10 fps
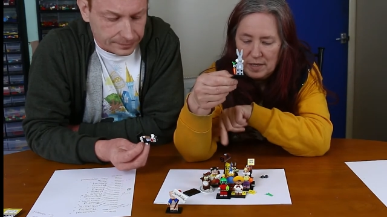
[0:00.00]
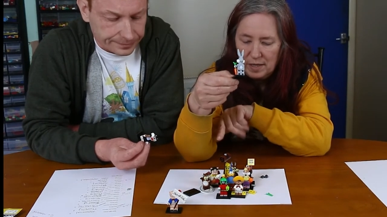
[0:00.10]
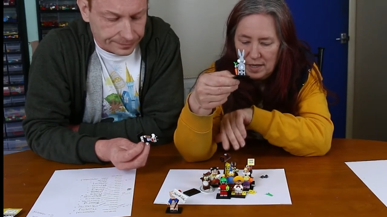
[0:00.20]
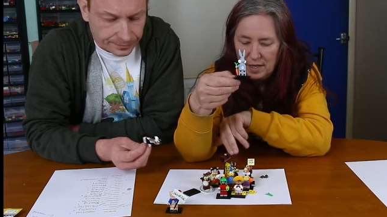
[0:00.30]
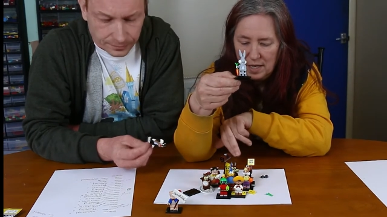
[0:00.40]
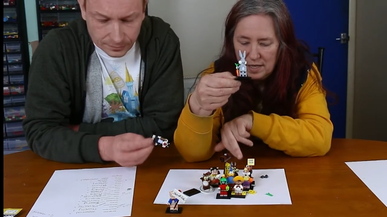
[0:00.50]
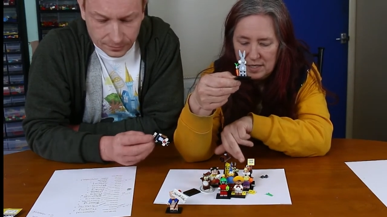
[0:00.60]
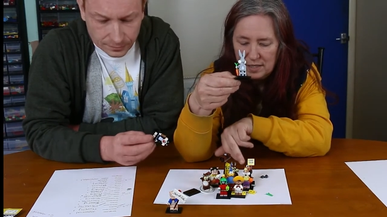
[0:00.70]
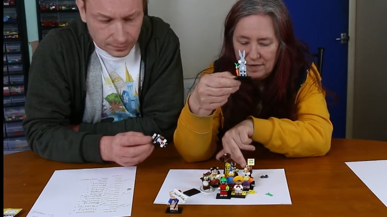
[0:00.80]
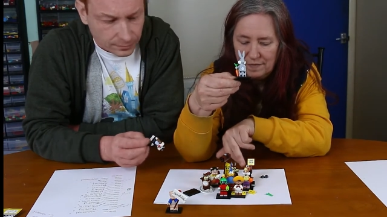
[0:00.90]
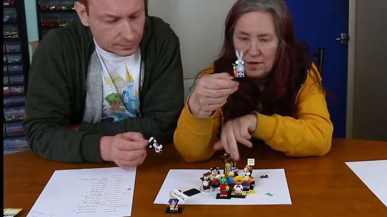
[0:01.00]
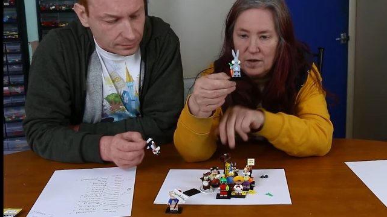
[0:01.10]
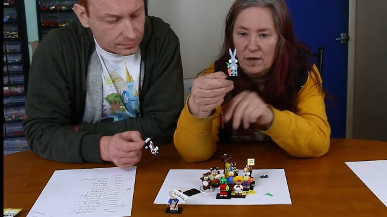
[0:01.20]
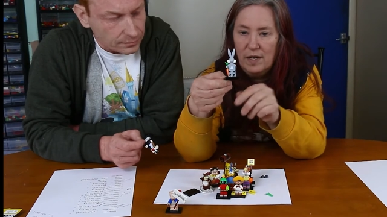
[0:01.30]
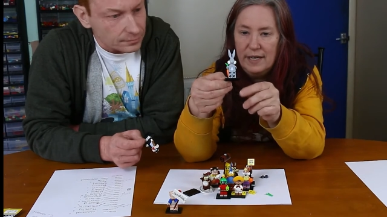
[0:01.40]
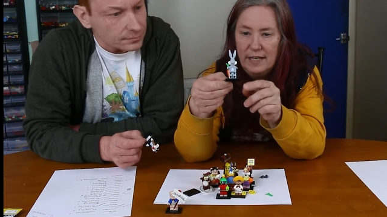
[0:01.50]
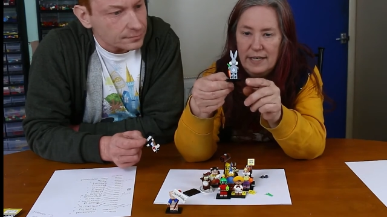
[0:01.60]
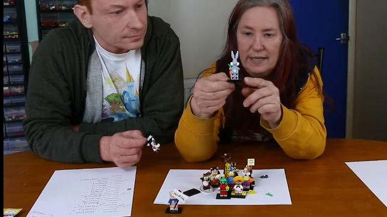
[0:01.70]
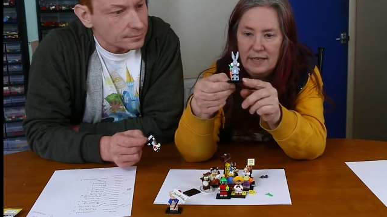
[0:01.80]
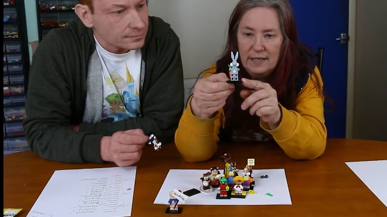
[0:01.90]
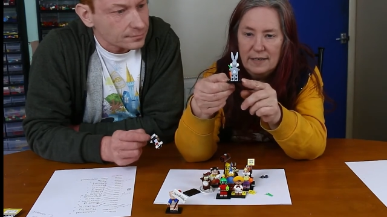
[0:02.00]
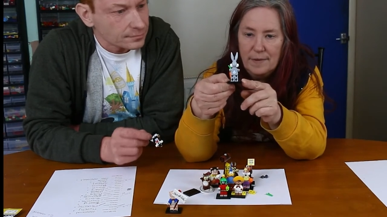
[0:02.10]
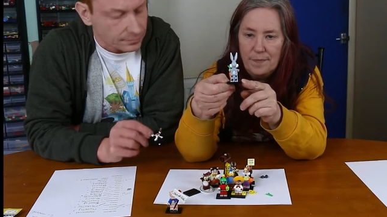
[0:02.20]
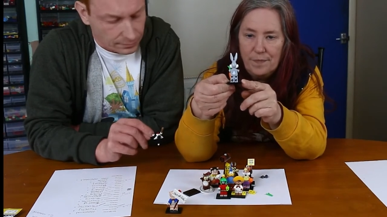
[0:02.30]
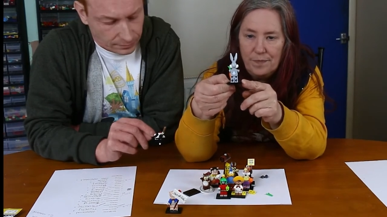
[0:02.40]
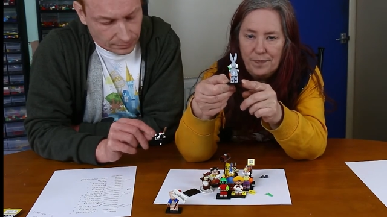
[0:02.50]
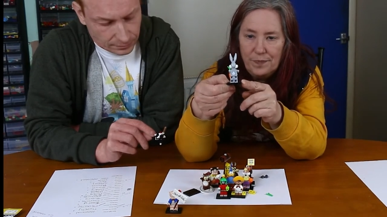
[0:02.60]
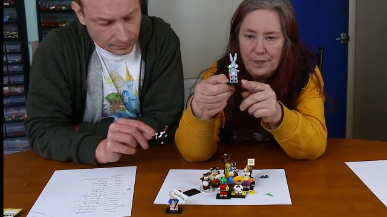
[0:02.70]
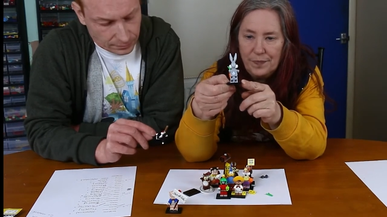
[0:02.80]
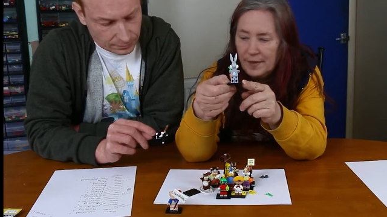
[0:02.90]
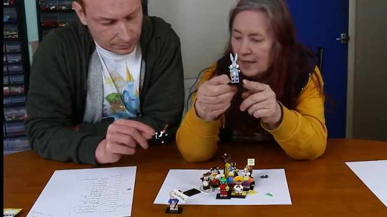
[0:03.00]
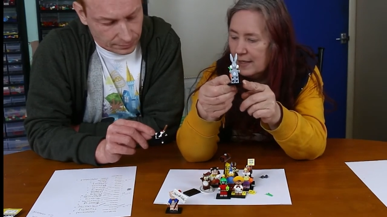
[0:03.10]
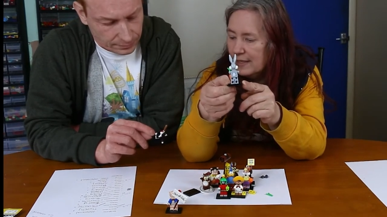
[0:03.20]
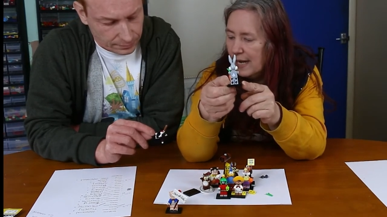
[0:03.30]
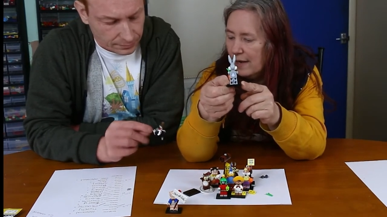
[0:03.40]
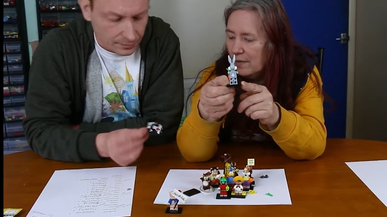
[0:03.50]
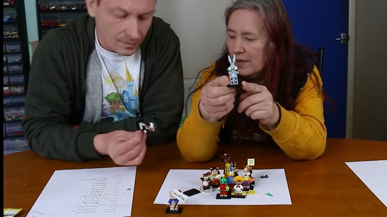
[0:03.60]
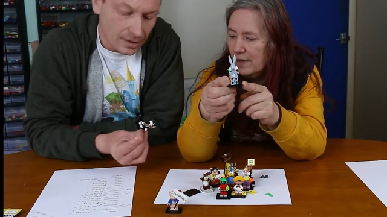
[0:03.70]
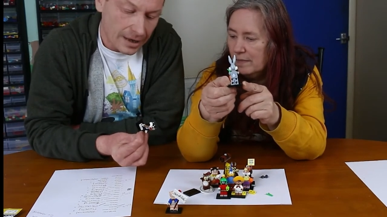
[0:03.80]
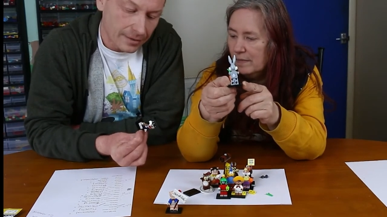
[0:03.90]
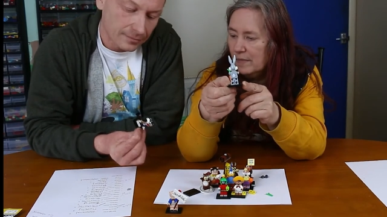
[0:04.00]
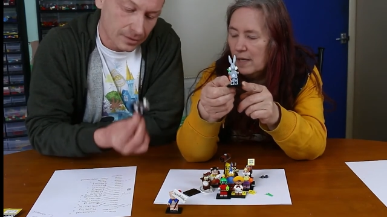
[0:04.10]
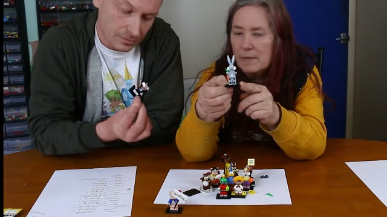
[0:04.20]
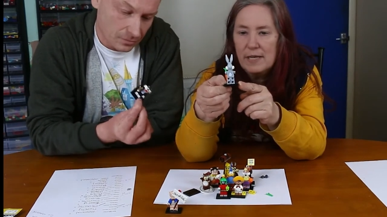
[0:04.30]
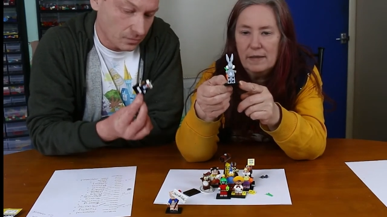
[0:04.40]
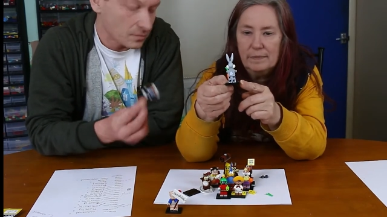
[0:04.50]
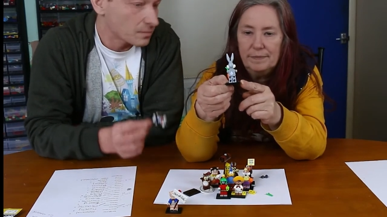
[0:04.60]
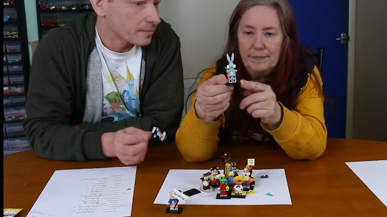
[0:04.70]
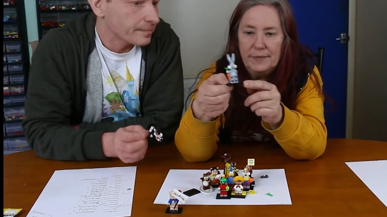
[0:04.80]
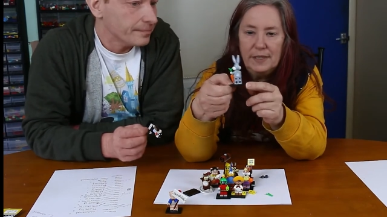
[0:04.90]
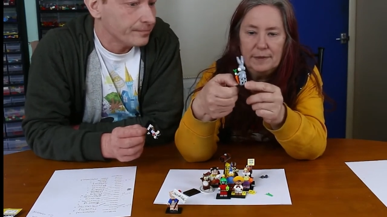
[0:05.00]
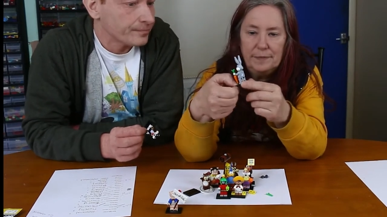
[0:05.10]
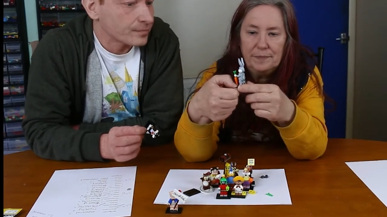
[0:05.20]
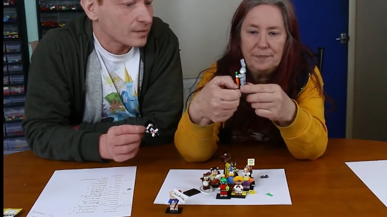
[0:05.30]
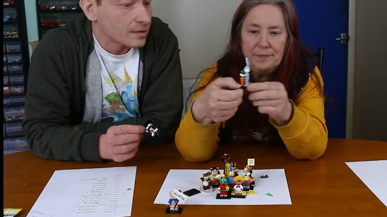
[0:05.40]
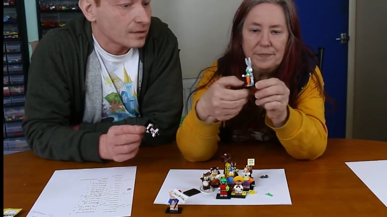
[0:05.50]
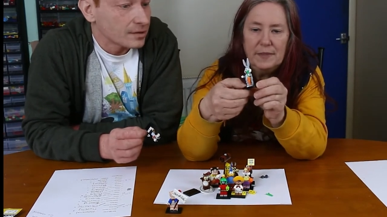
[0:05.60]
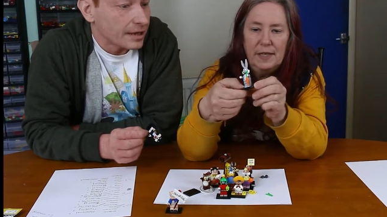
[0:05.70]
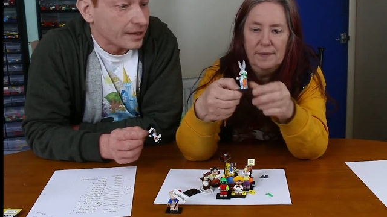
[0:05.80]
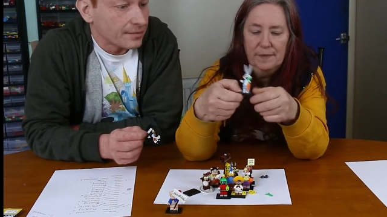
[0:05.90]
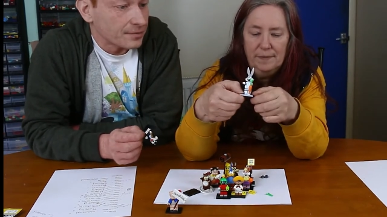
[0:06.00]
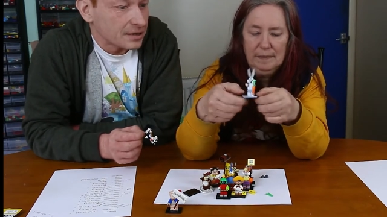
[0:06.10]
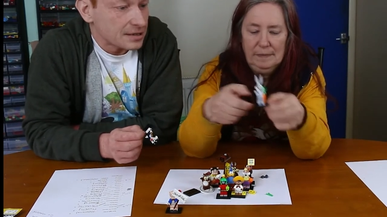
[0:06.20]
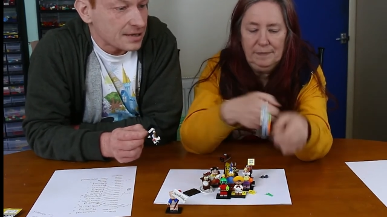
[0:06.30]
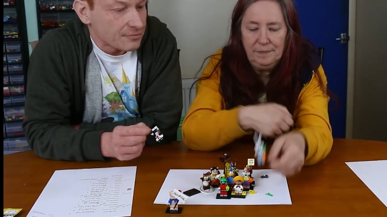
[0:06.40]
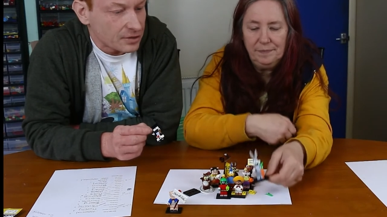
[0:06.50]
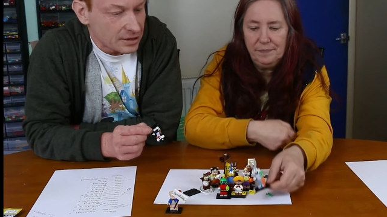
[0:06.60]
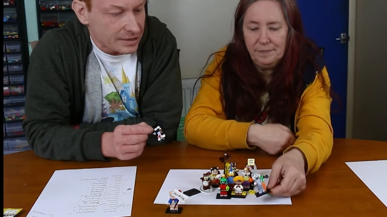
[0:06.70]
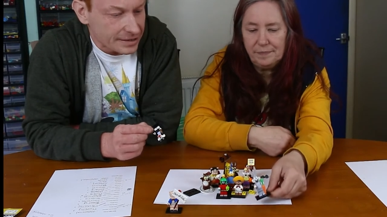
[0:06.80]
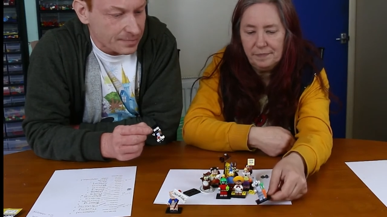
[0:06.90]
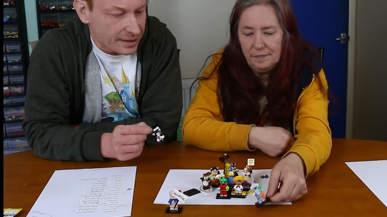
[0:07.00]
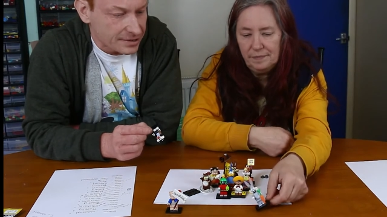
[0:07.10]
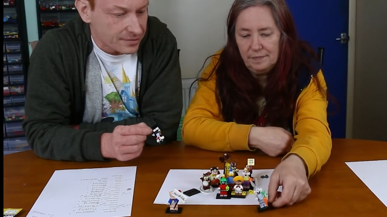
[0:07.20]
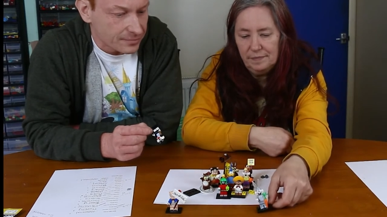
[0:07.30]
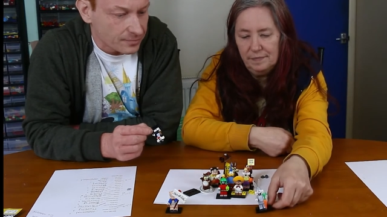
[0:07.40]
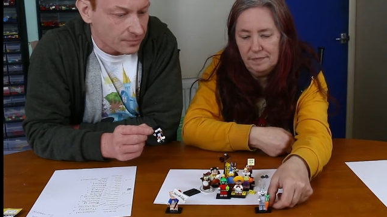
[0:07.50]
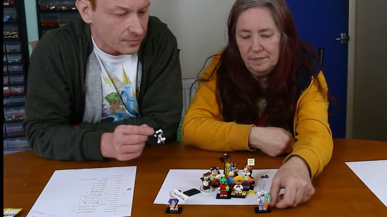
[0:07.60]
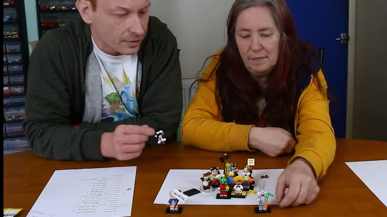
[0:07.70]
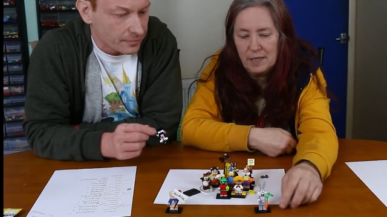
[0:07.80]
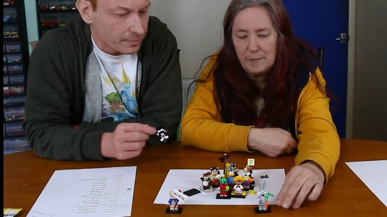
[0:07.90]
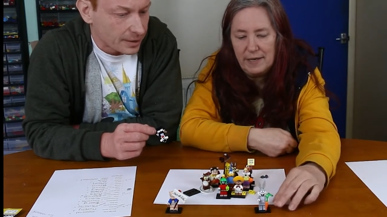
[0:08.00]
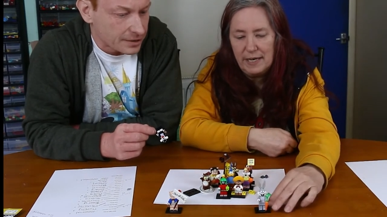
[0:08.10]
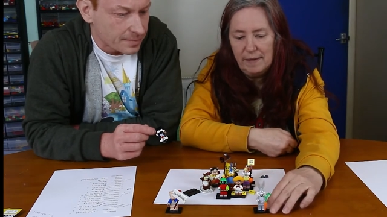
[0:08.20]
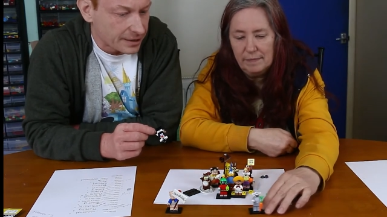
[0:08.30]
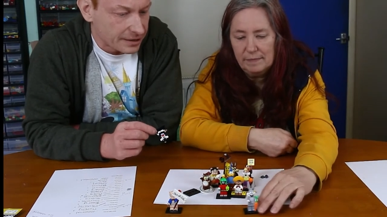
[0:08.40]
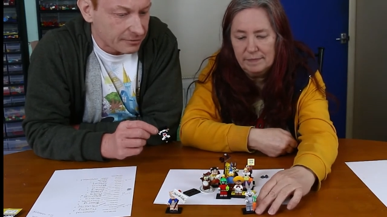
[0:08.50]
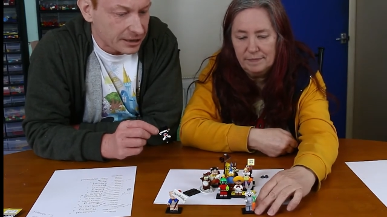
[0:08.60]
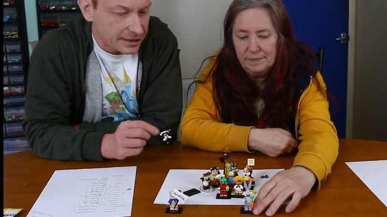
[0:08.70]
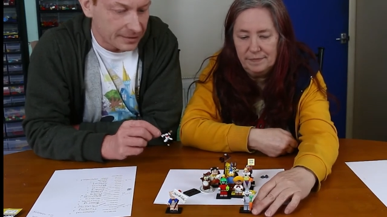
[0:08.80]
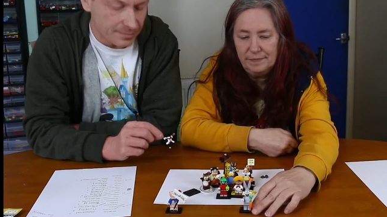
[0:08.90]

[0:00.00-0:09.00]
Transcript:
Speaker 1: the, the others have got like a little Tail that yeah. comes out. Yeah. Hmm.
Speaker 2: Yeah, I think he's everything you'd expect of Bugs Bunny, Bugs Bunny really.